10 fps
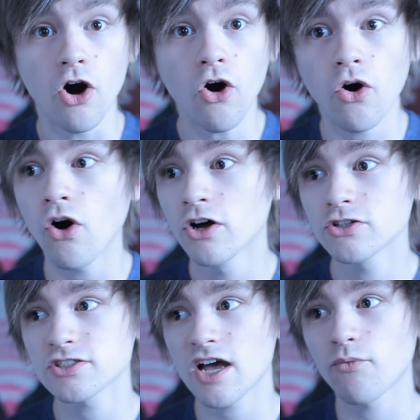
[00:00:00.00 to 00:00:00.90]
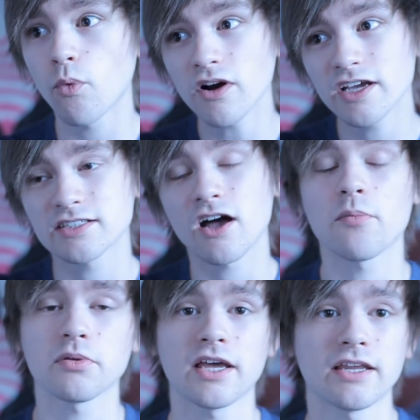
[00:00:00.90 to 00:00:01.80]
Or just have one guitar
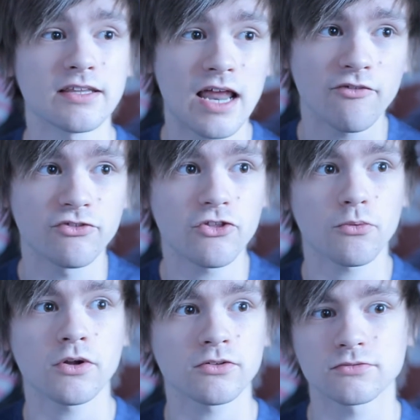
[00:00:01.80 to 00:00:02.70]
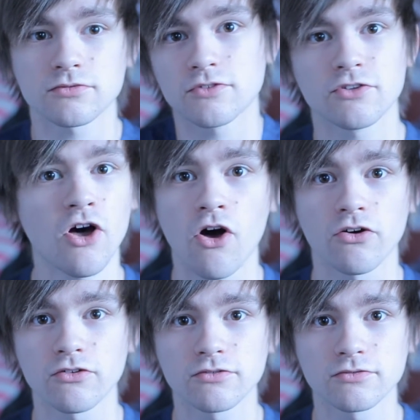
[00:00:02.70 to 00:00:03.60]
playing and have the other one not.
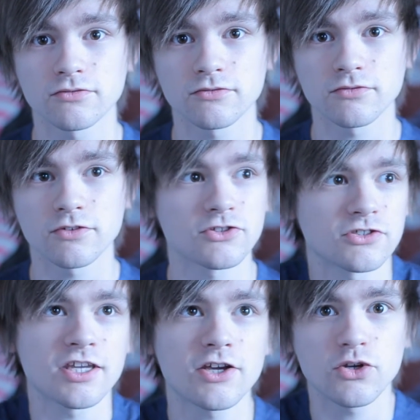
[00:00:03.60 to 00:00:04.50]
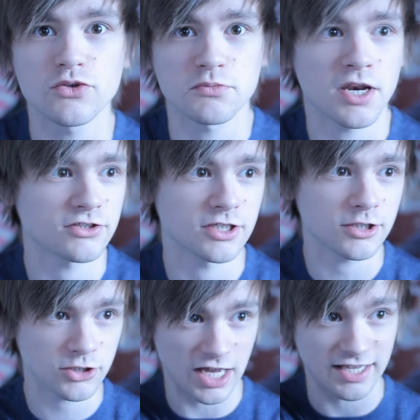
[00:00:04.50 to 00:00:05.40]
And just he can do something else, he
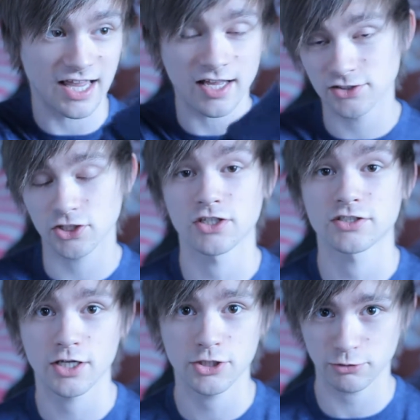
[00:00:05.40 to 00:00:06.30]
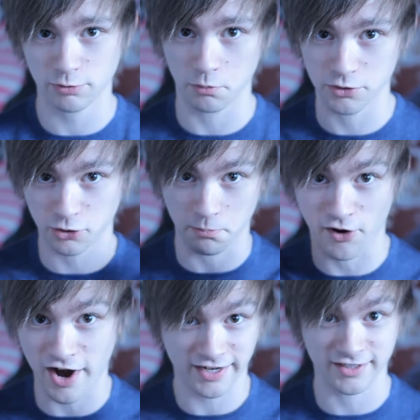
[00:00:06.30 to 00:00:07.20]
can just like dance on the stage or something with some
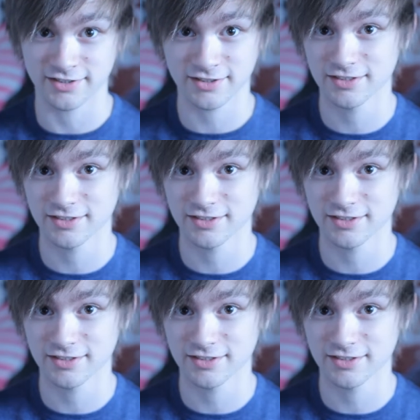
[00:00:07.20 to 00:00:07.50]
maracas.